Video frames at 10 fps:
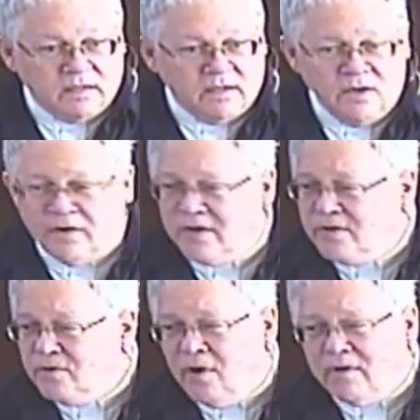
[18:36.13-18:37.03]
You can
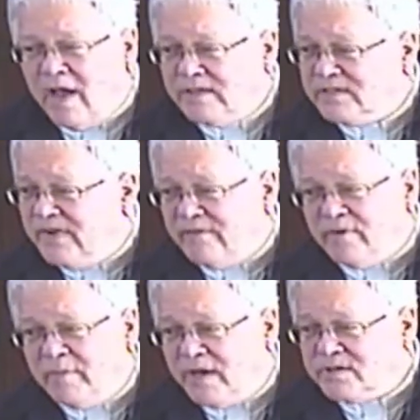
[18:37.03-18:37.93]
do all kinds of
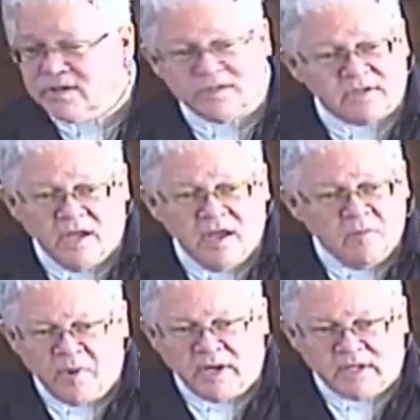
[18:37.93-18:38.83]
affirmations,
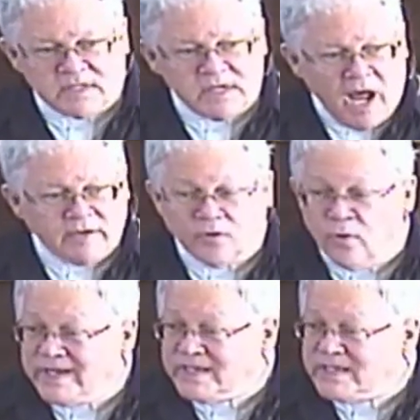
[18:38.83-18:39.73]
but it's not
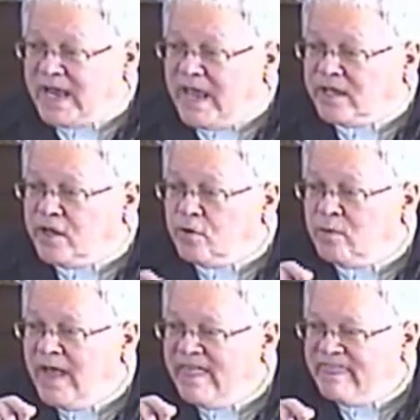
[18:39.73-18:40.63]
going to take you
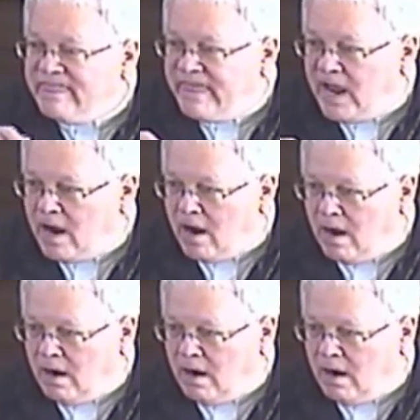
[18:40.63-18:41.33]
there.